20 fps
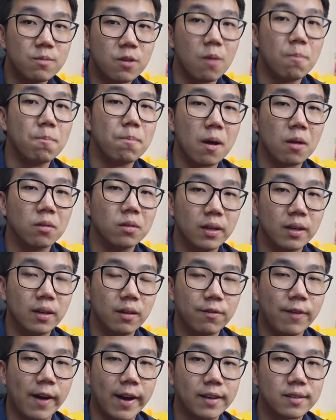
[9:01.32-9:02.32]
compounding
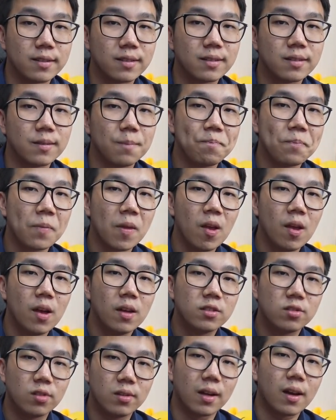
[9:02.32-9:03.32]
effects.
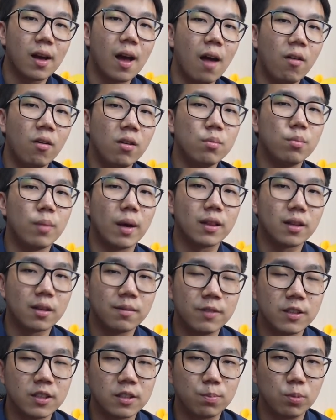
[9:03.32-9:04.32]
So the current
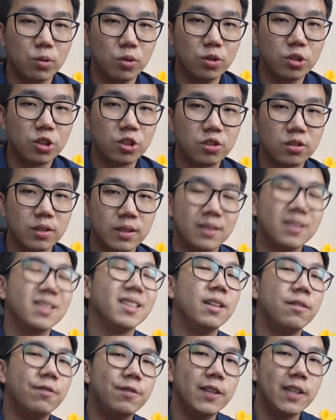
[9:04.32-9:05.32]
metaverse push is
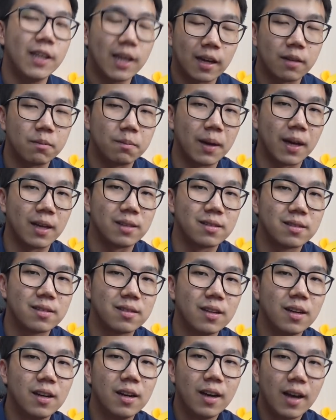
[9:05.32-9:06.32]
iffy at best.
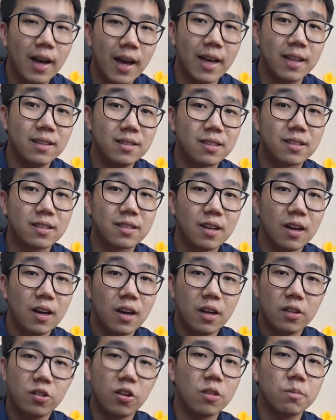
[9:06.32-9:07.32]
Hence,
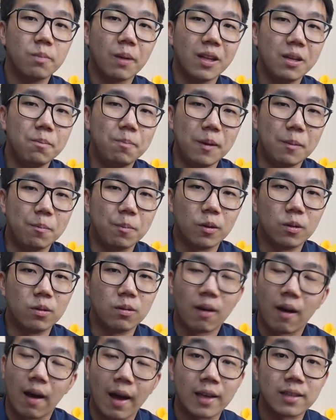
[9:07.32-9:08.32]
not many
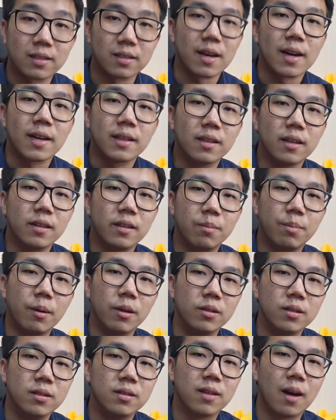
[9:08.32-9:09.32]
people are excited
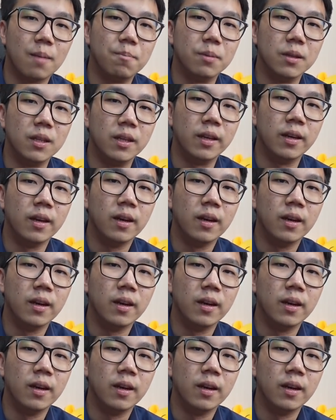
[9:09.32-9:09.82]
about this company,